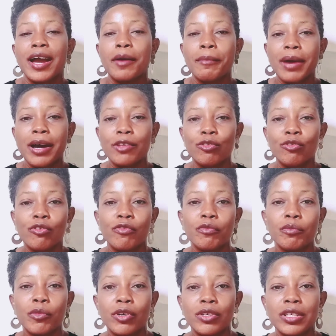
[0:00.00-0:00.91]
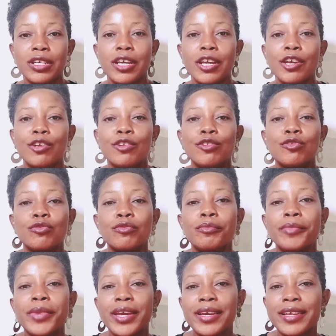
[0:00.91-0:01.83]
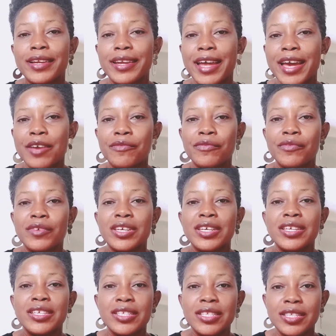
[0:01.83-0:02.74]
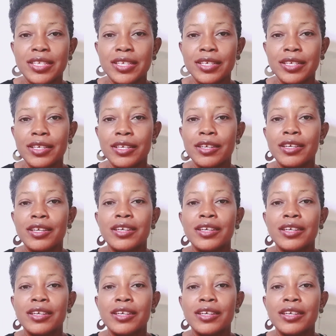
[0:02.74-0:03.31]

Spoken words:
amount of money to make life easy